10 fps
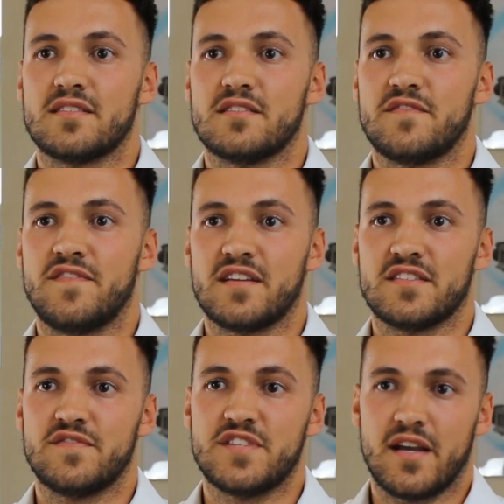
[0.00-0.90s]
act as
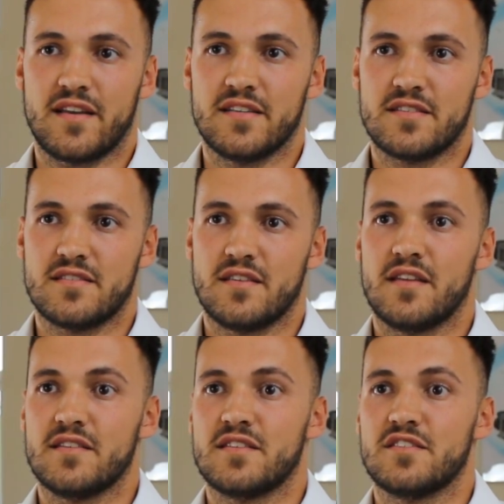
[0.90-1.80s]
effective jackets
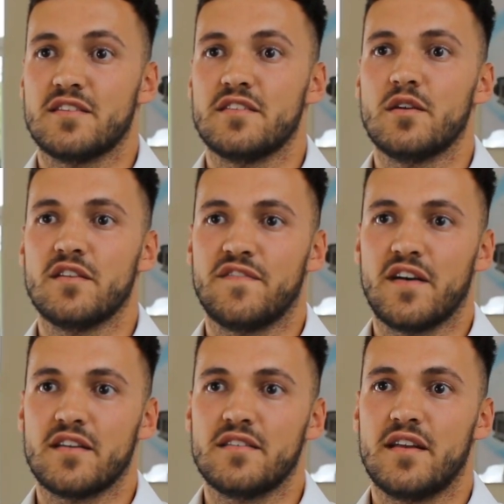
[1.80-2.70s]
and essentially
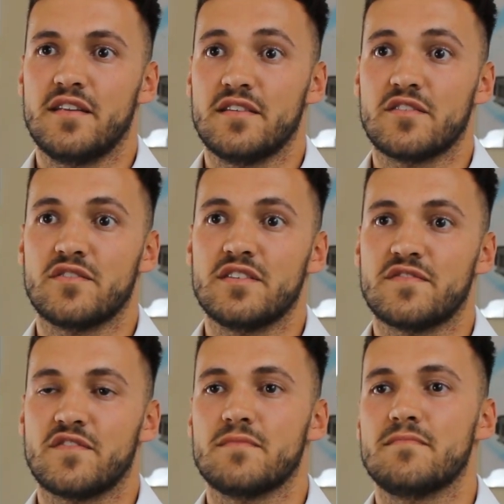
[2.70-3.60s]
nullify any increase
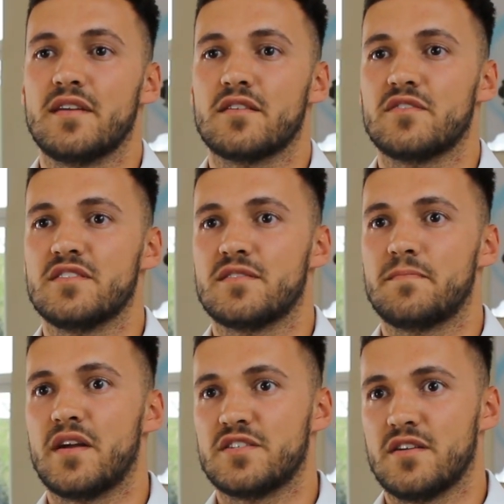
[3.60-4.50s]
from increased
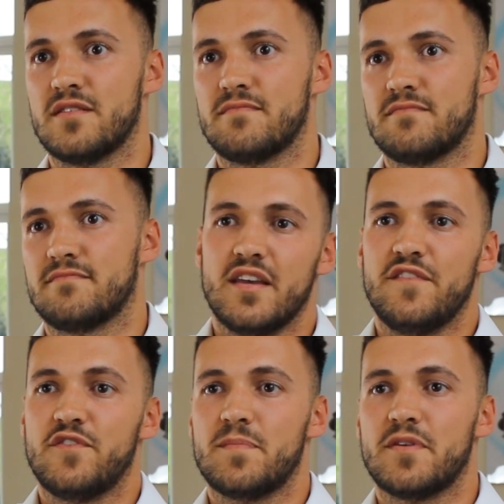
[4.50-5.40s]
pressure.
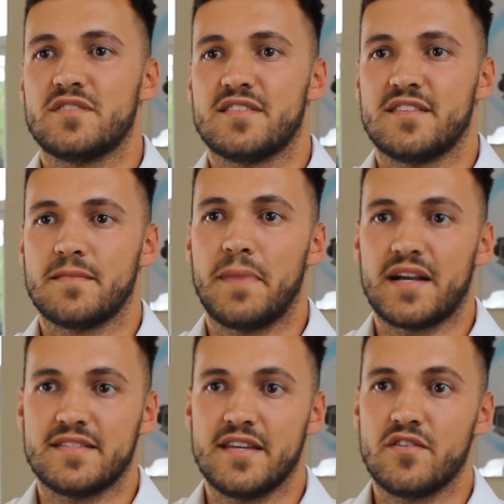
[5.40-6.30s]
If you are processing
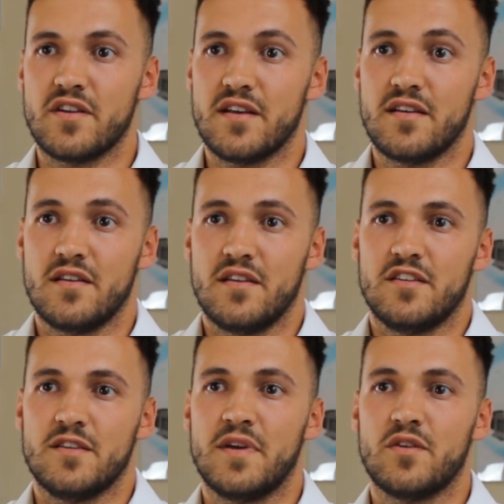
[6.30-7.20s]
bacteria,
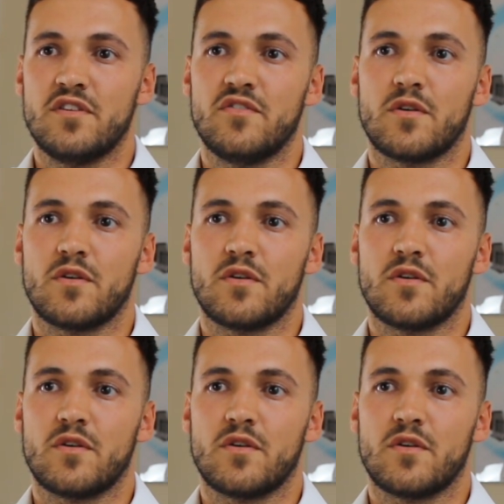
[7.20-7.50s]
you may only